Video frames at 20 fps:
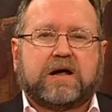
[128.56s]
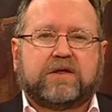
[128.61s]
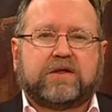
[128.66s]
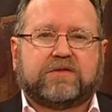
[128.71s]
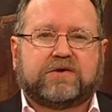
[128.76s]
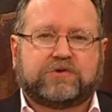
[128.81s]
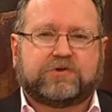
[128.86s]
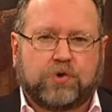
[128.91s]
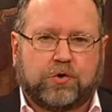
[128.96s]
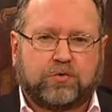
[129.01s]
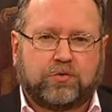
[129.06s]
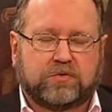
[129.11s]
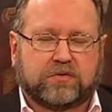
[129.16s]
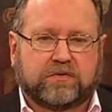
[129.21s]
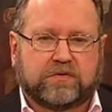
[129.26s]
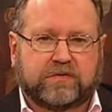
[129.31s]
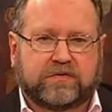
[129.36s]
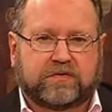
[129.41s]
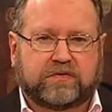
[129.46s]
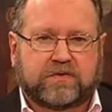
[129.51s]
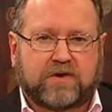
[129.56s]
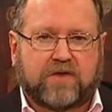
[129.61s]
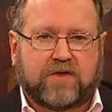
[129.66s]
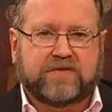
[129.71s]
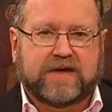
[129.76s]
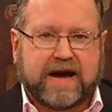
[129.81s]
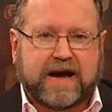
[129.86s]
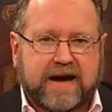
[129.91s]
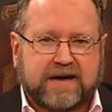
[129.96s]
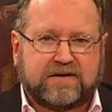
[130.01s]
The tools
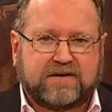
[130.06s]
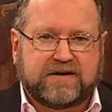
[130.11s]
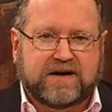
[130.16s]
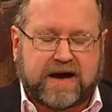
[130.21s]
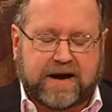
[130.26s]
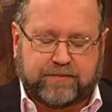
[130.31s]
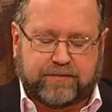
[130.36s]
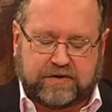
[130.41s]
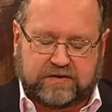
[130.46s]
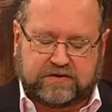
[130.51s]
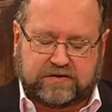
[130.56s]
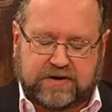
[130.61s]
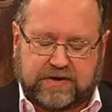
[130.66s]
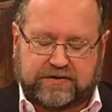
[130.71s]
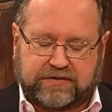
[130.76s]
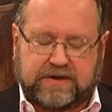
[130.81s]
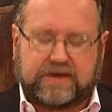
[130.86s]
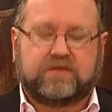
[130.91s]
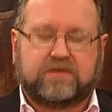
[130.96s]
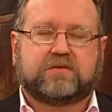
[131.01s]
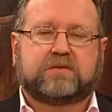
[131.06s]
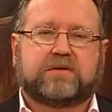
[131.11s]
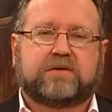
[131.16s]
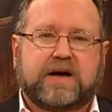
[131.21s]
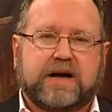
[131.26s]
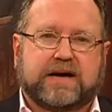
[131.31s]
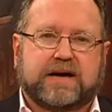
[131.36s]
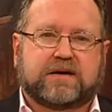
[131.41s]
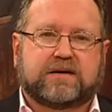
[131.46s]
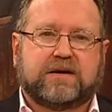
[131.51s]
of the handicappers are things
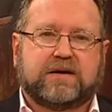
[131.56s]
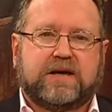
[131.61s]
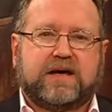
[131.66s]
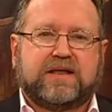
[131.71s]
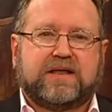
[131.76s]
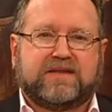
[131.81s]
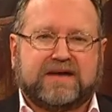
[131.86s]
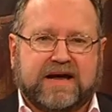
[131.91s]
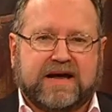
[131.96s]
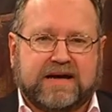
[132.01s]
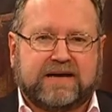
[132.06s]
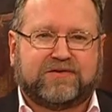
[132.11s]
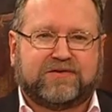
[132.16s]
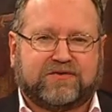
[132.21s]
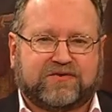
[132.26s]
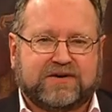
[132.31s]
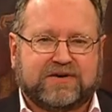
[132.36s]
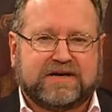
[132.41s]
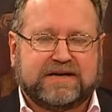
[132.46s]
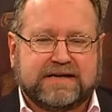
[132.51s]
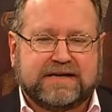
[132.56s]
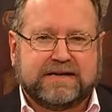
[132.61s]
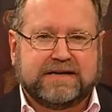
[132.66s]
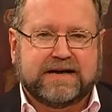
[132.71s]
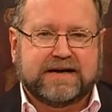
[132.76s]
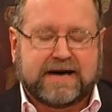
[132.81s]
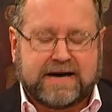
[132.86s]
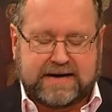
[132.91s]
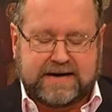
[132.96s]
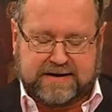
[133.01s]
like the
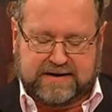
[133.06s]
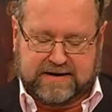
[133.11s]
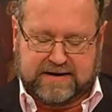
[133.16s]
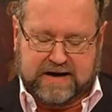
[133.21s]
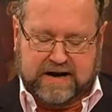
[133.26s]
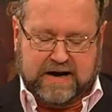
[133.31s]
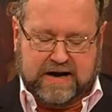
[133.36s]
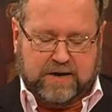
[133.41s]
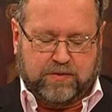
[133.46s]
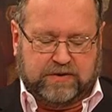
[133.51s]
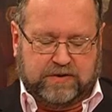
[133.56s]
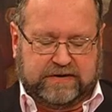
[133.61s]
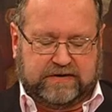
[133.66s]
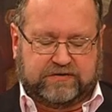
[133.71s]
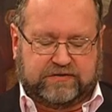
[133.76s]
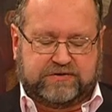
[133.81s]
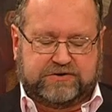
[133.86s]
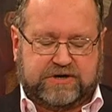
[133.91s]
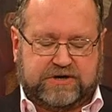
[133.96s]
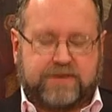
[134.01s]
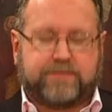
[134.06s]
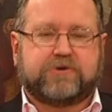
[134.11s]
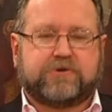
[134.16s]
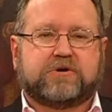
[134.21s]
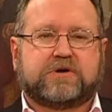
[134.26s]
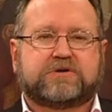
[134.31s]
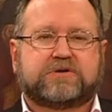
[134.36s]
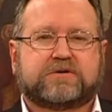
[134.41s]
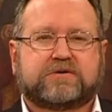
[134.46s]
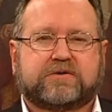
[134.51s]
NCEA, with its
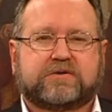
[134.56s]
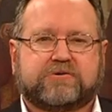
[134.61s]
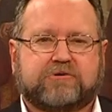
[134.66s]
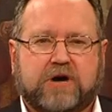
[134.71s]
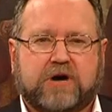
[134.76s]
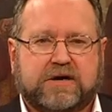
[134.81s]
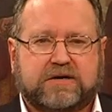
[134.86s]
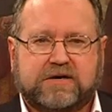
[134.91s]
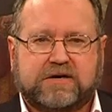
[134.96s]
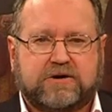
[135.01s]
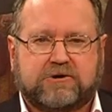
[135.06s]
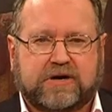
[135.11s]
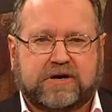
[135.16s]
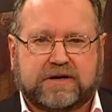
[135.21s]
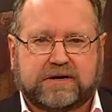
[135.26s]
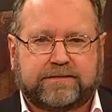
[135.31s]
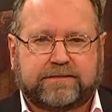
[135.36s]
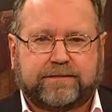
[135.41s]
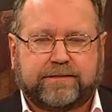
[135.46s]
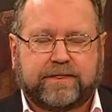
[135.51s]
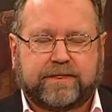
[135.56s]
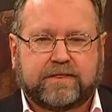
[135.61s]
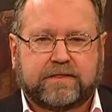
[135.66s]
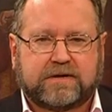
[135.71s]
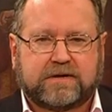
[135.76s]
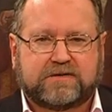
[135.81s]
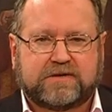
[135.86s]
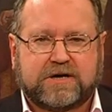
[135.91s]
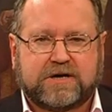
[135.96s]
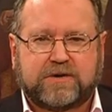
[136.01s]
gibberish criteria
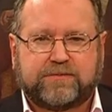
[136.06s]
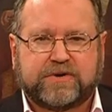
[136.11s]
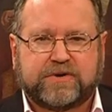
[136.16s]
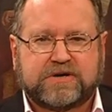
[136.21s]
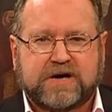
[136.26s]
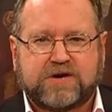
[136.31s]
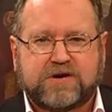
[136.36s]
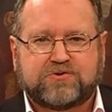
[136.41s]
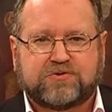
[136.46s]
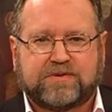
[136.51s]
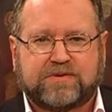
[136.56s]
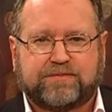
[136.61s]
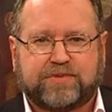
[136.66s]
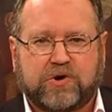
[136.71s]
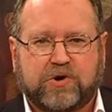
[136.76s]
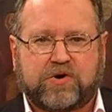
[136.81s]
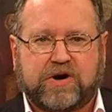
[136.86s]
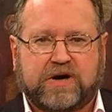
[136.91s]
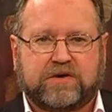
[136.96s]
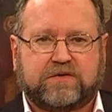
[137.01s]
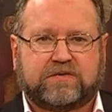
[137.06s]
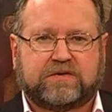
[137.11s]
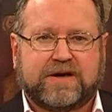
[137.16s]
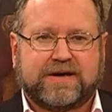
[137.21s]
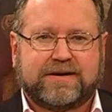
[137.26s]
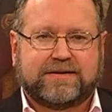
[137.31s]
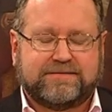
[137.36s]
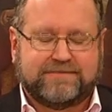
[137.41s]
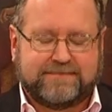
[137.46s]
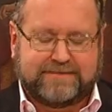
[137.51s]
that tell potential employers
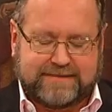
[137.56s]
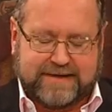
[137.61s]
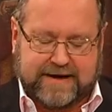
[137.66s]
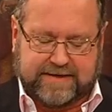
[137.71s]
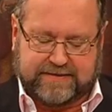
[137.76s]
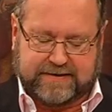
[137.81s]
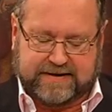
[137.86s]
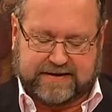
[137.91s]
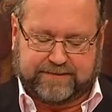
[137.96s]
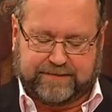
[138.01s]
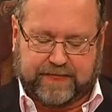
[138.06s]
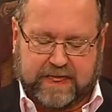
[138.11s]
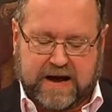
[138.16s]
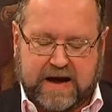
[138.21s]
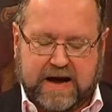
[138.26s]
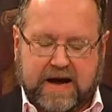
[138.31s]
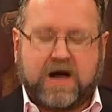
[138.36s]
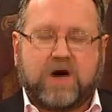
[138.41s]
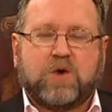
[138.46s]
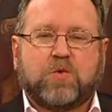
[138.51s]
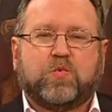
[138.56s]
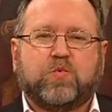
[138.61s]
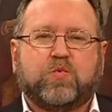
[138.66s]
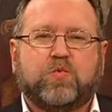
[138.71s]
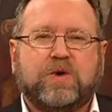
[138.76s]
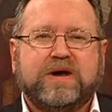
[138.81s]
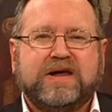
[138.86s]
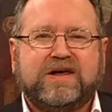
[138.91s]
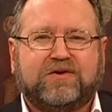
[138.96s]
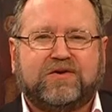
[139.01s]
nothing.
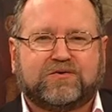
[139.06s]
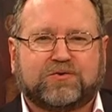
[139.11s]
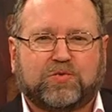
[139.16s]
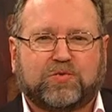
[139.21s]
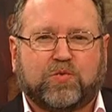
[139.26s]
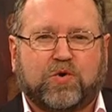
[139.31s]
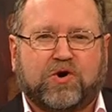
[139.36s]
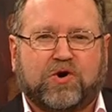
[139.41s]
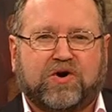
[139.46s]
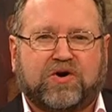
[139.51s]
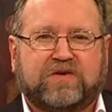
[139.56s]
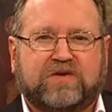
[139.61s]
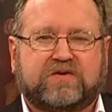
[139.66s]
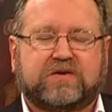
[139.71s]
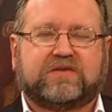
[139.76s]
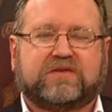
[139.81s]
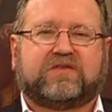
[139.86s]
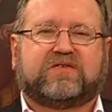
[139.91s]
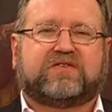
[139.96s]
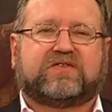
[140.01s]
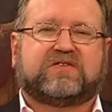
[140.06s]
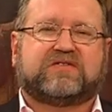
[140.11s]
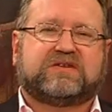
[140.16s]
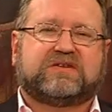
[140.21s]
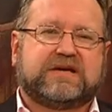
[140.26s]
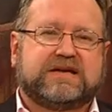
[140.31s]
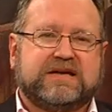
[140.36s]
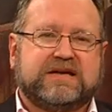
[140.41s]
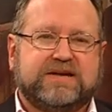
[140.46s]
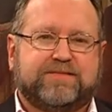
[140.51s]
Weasel words and
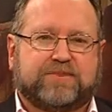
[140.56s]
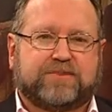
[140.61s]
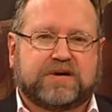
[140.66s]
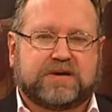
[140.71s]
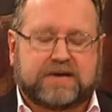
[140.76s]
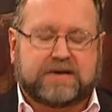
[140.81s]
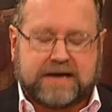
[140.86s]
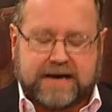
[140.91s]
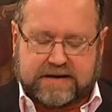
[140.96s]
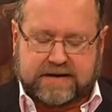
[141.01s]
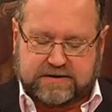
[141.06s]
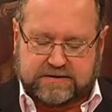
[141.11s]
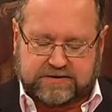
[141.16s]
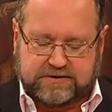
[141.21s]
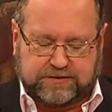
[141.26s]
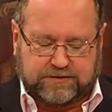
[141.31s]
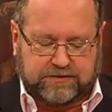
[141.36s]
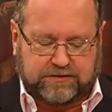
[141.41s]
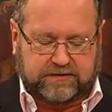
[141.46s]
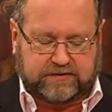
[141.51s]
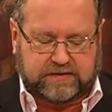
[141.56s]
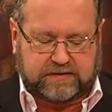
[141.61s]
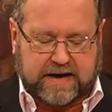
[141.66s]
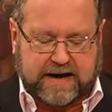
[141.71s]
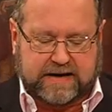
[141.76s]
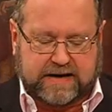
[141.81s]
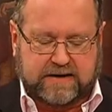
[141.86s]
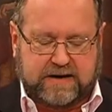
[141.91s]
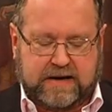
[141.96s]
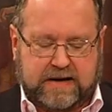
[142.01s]
sticky platitudes
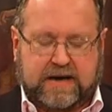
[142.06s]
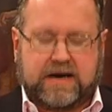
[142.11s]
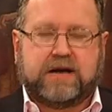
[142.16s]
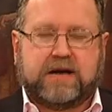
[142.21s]
like